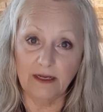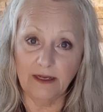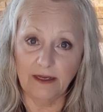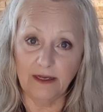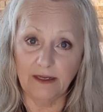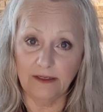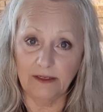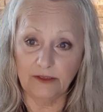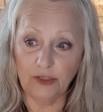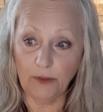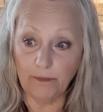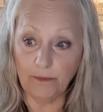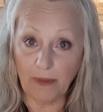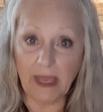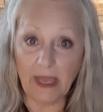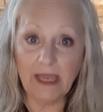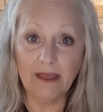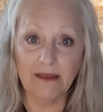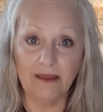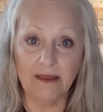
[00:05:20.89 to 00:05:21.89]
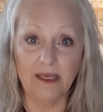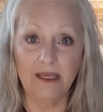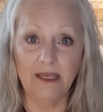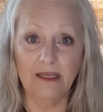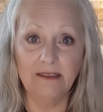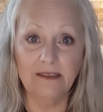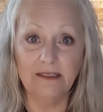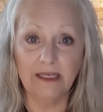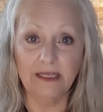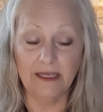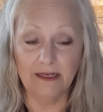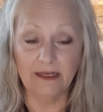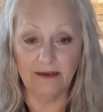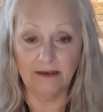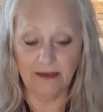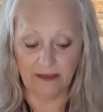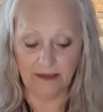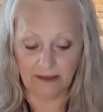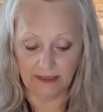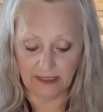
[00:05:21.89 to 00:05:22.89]
to bake things and
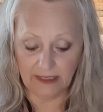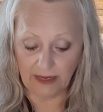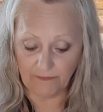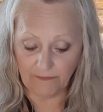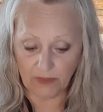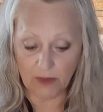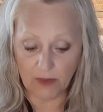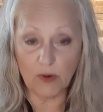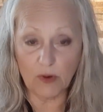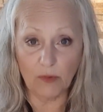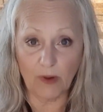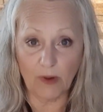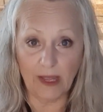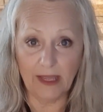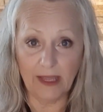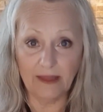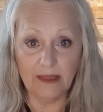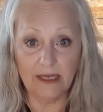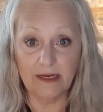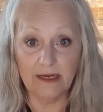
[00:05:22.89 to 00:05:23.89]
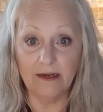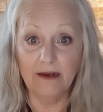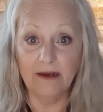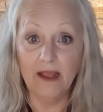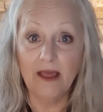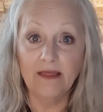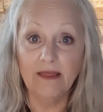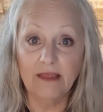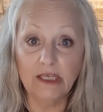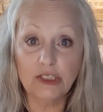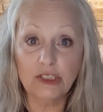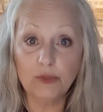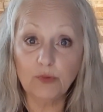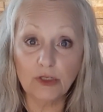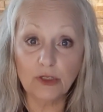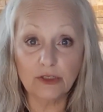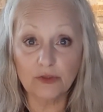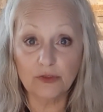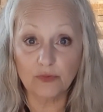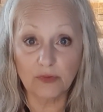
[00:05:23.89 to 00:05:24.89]
give them away, then this
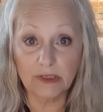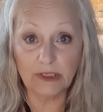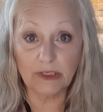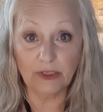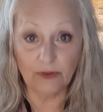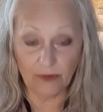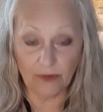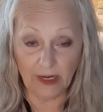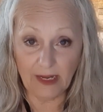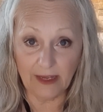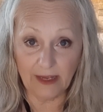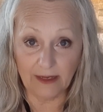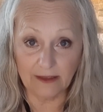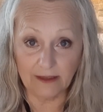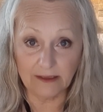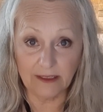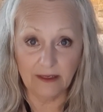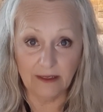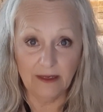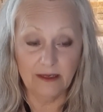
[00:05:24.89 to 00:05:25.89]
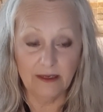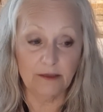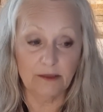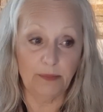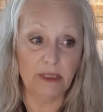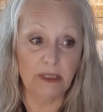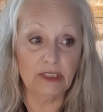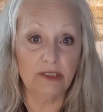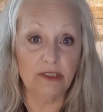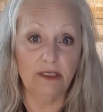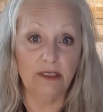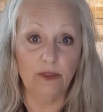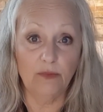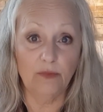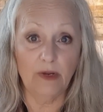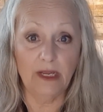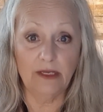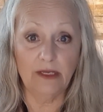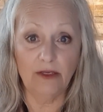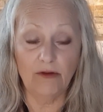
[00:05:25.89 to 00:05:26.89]
works really great, especially
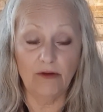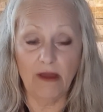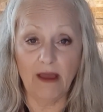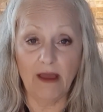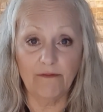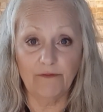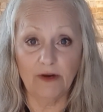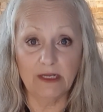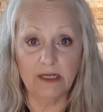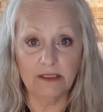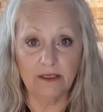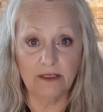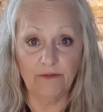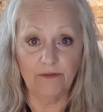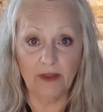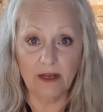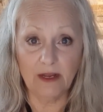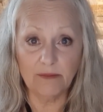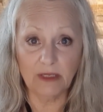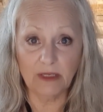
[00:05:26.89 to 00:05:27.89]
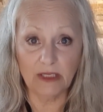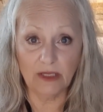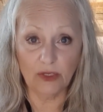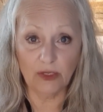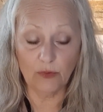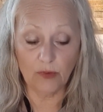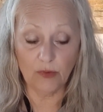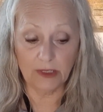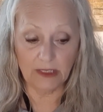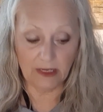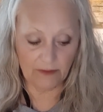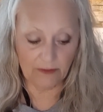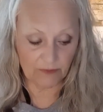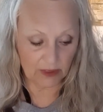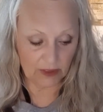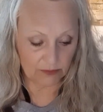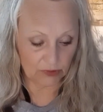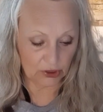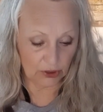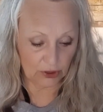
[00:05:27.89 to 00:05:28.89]
when you have friends and family that you want to give them
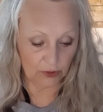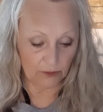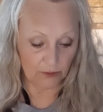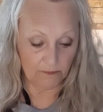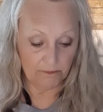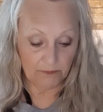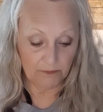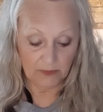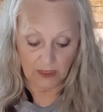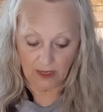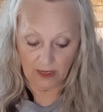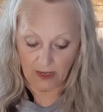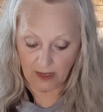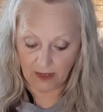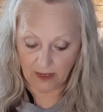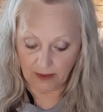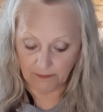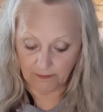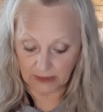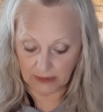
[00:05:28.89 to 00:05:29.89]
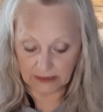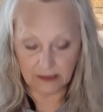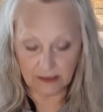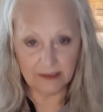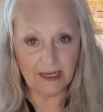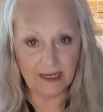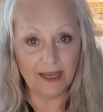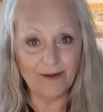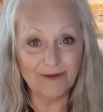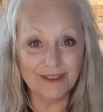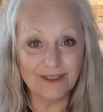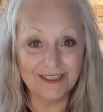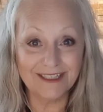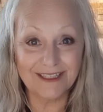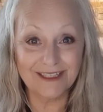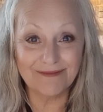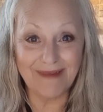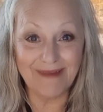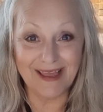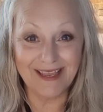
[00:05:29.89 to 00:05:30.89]
to. But today we're just
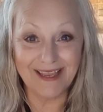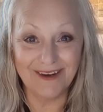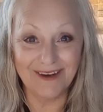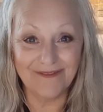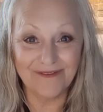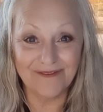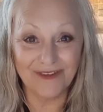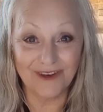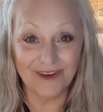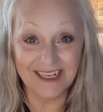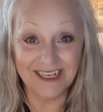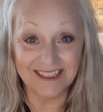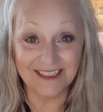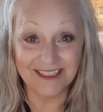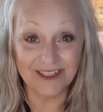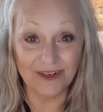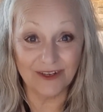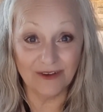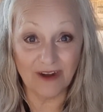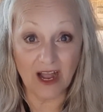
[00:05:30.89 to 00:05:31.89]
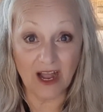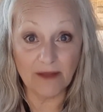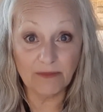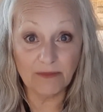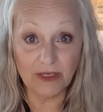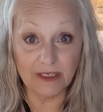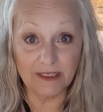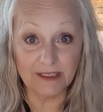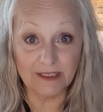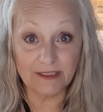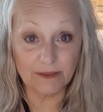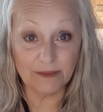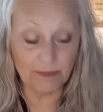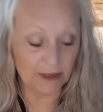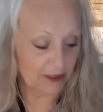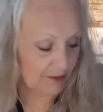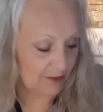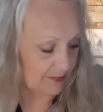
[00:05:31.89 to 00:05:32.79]
making them for us, so I'm going to experiment